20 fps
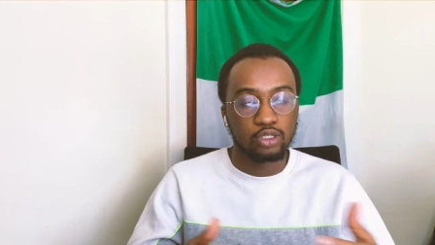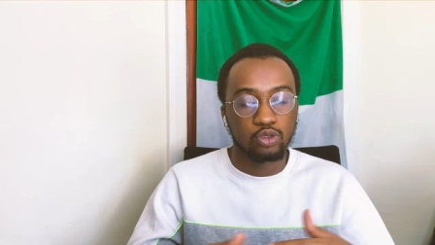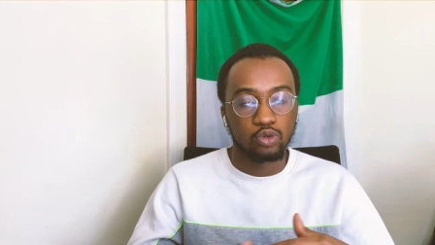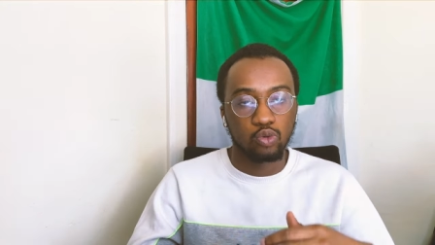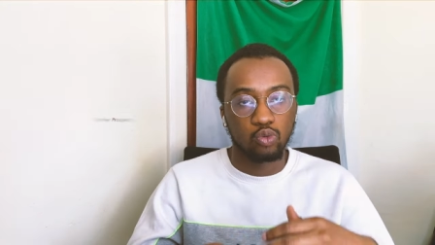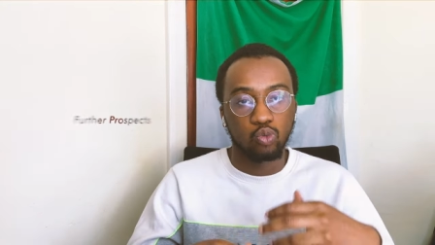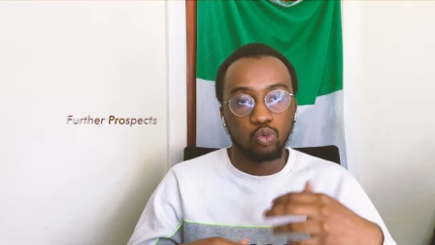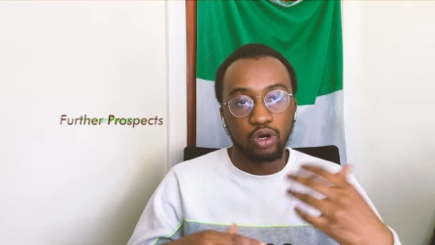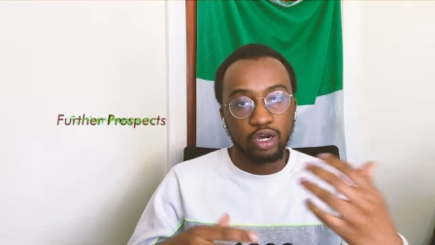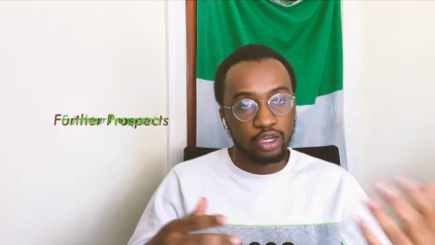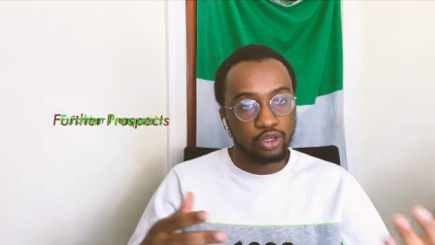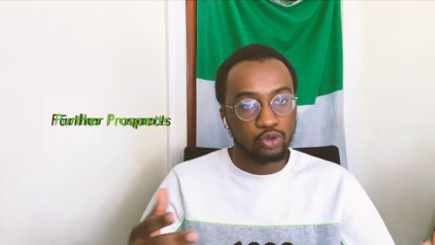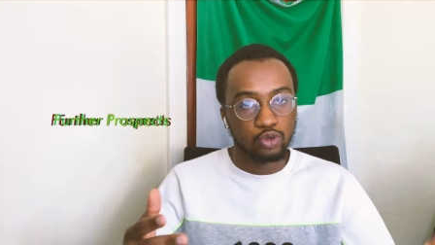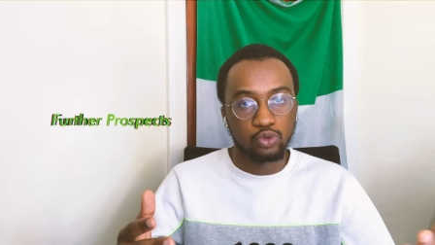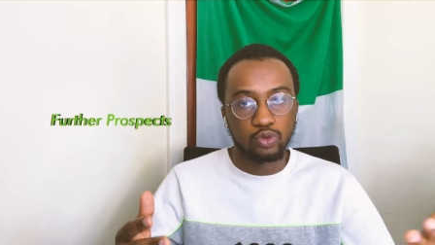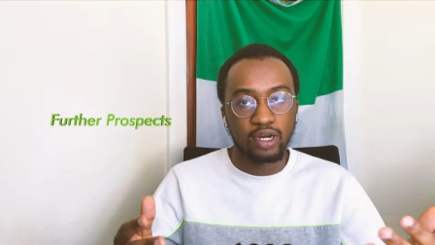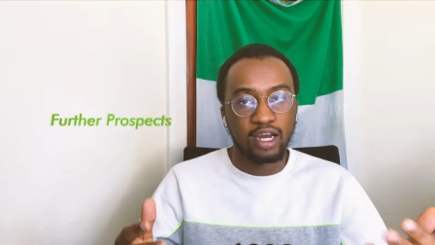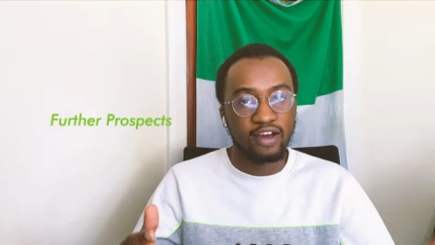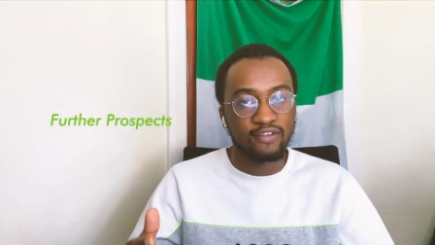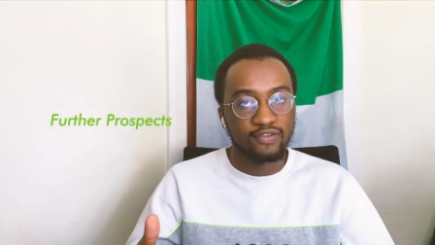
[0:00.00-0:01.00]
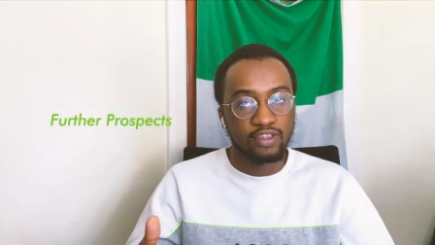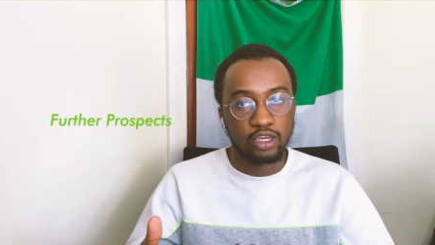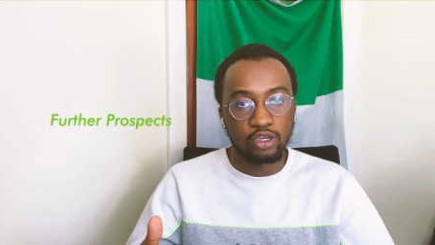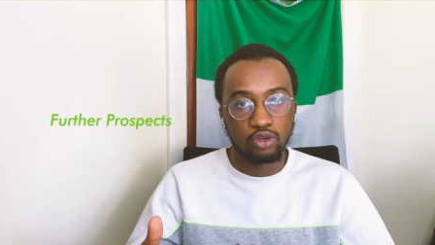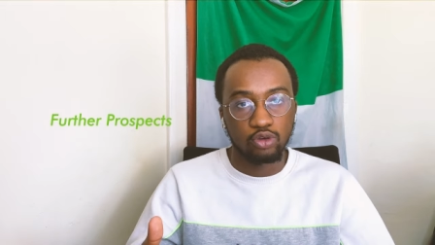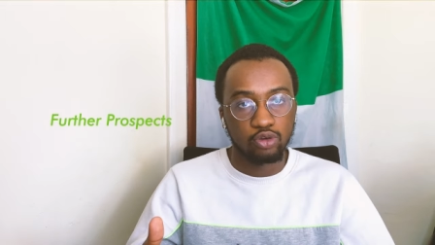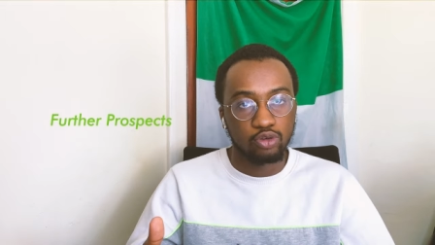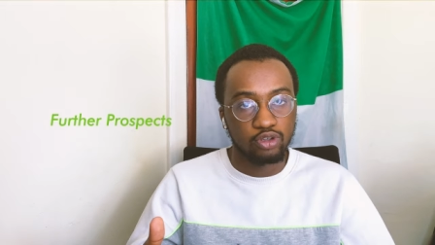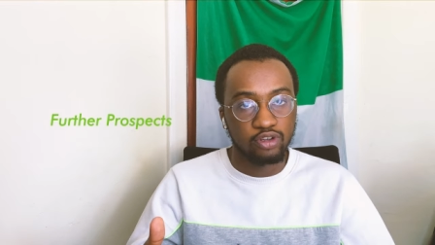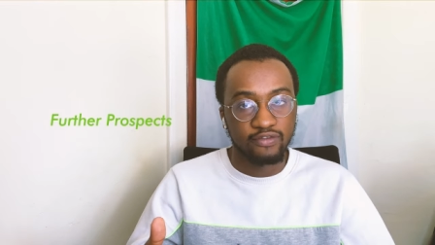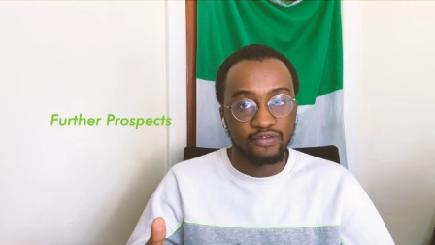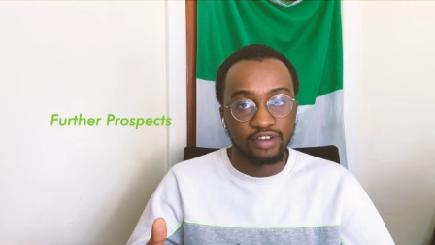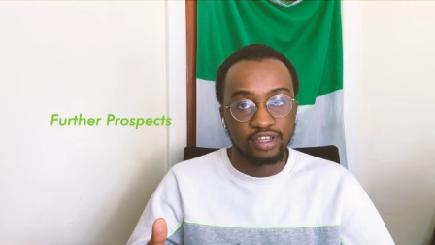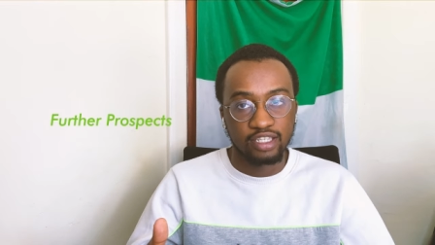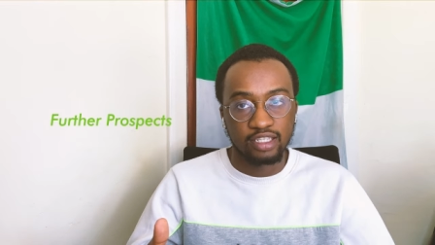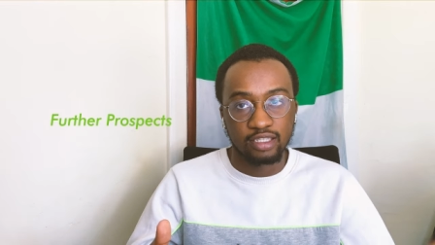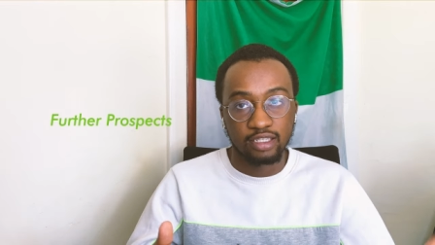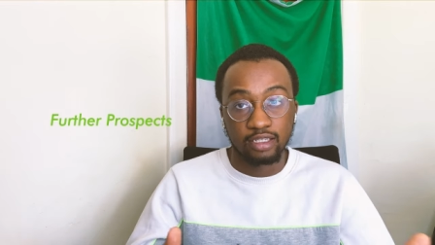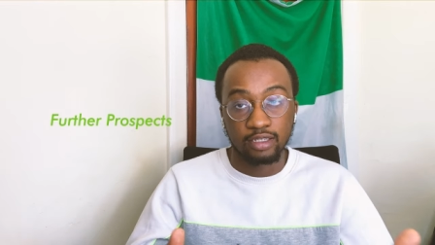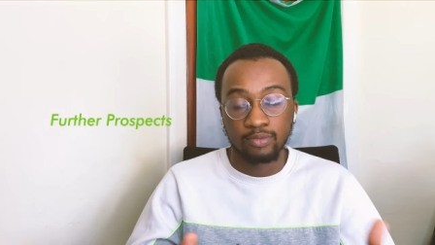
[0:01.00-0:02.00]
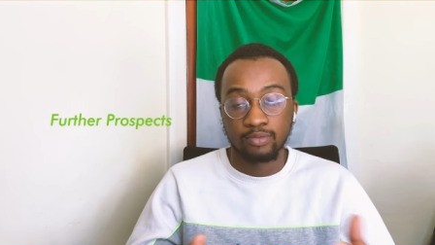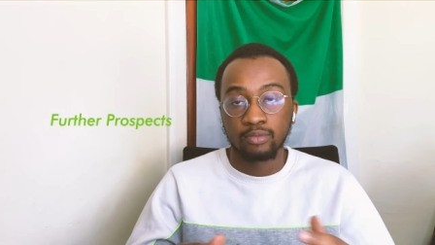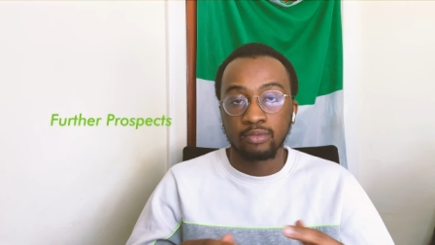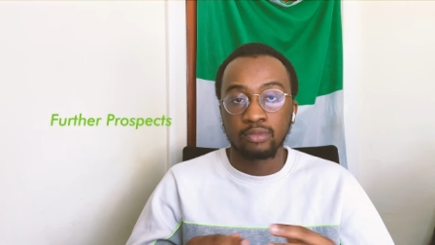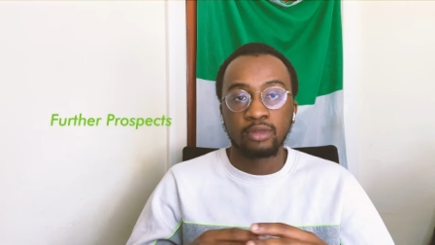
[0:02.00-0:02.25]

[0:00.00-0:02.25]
so what can you do after your university.